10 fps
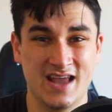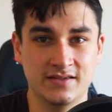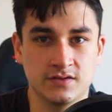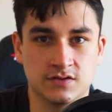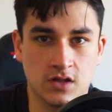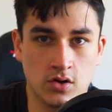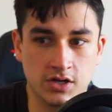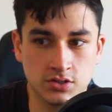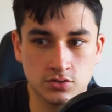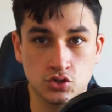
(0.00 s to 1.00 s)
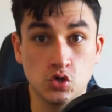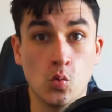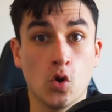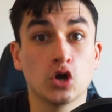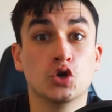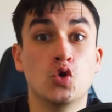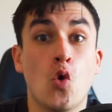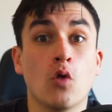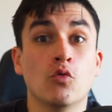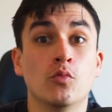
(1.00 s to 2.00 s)
necessary to work
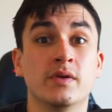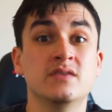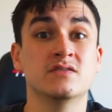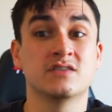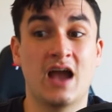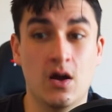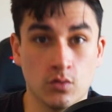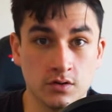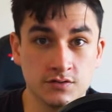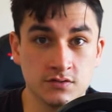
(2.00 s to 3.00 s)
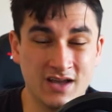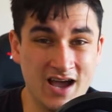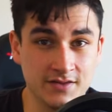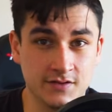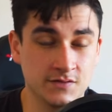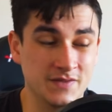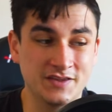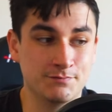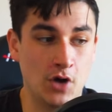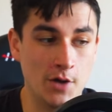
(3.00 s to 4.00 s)
normal business hours. Guys,
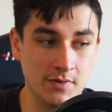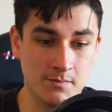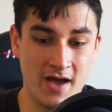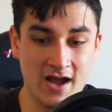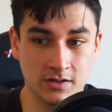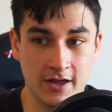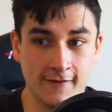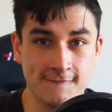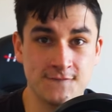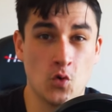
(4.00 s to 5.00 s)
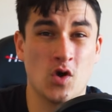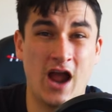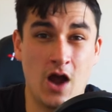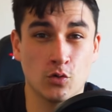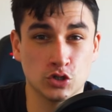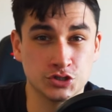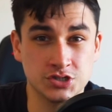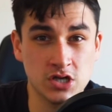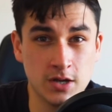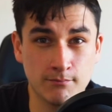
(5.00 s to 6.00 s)
this bought me back like 4
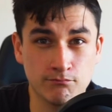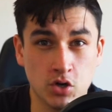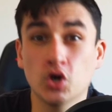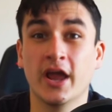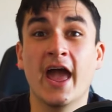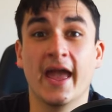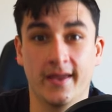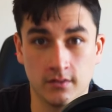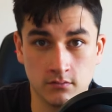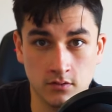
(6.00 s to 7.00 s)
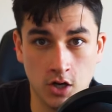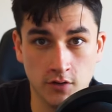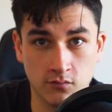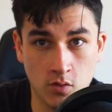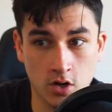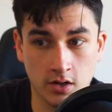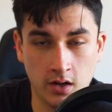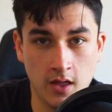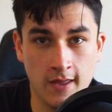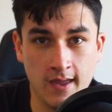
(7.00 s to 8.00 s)
hours per day of work.
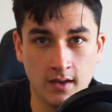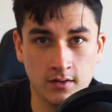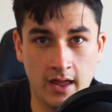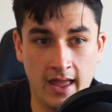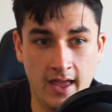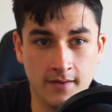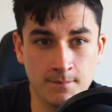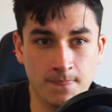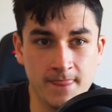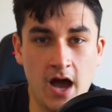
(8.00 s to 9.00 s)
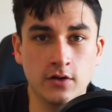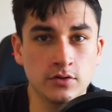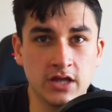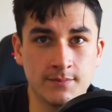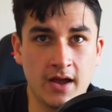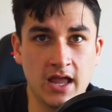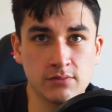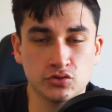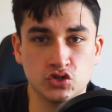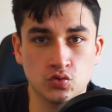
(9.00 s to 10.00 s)
And not only am I
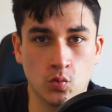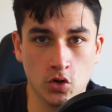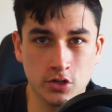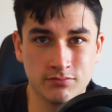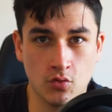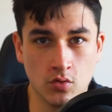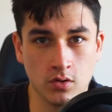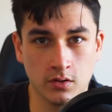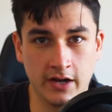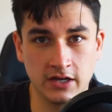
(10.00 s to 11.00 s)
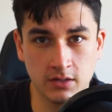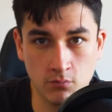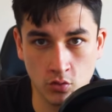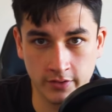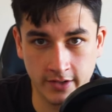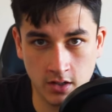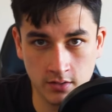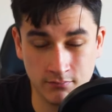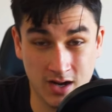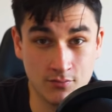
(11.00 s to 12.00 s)
able to work more and get more
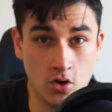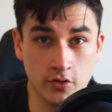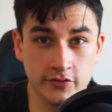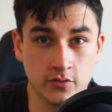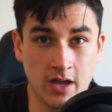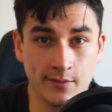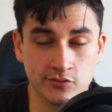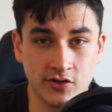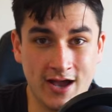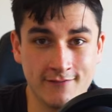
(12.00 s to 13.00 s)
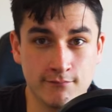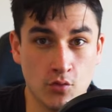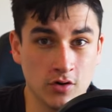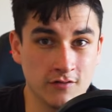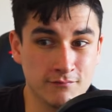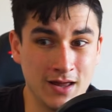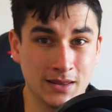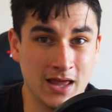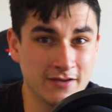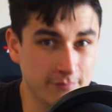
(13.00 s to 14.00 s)
done, but I'm also able to have more of my
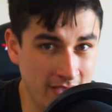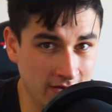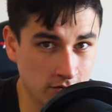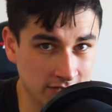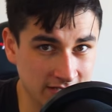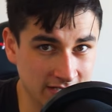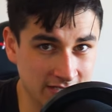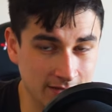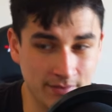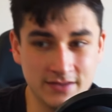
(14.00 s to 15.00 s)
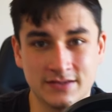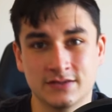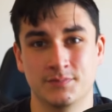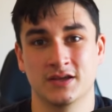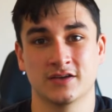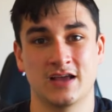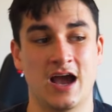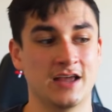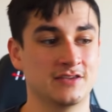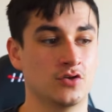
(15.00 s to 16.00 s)
life back on a day-to-day basis because
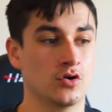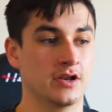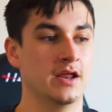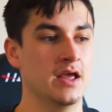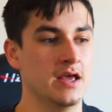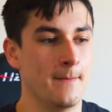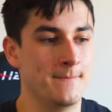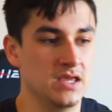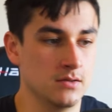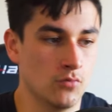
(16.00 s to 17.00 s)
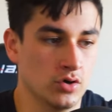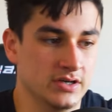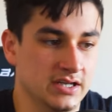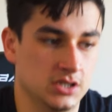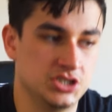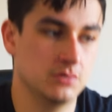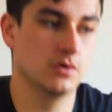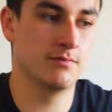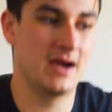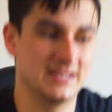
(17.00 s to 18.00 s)
I started being more diligent
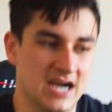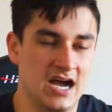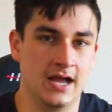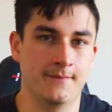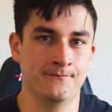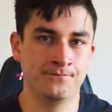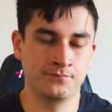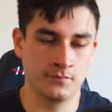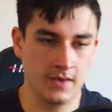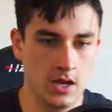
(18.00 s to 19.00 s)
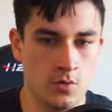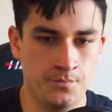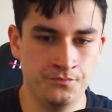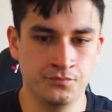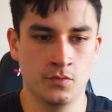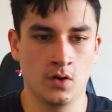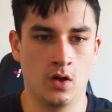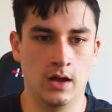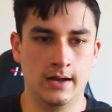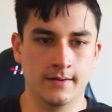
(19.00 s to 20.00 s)
with my time. Now,
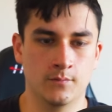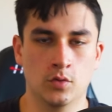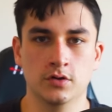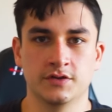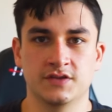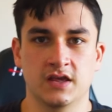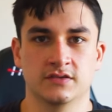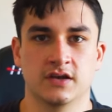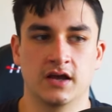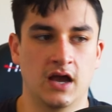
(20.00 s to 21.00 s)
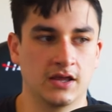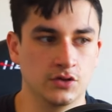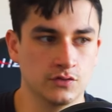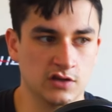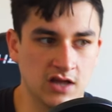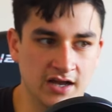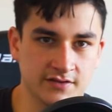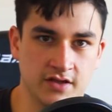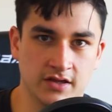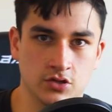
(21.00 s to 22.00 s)
one of the sayings that I use a lot
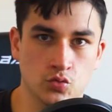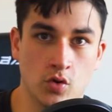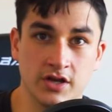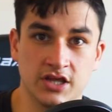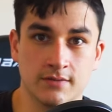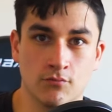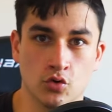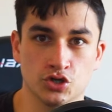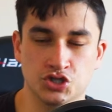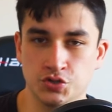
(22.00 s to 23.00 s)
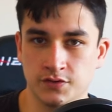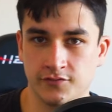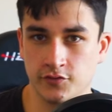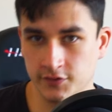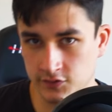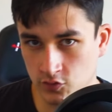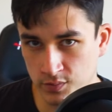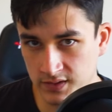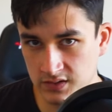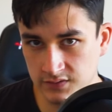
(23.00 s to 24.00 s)
is like, you want to get more juice for the
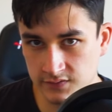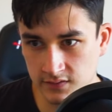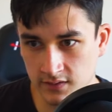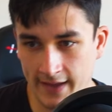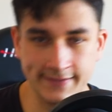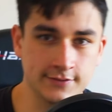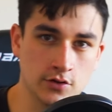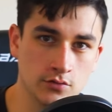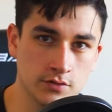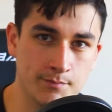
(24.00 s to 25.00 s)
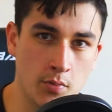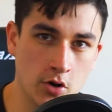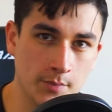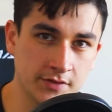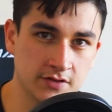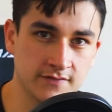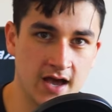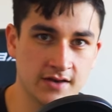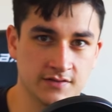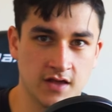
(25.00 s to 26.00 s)
squeeze. And so the purpose of
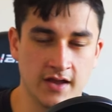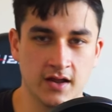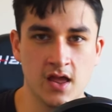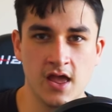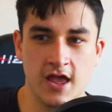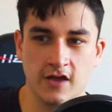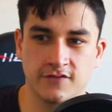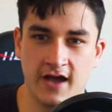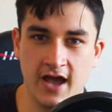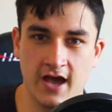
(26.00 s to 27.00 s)
that is like, if I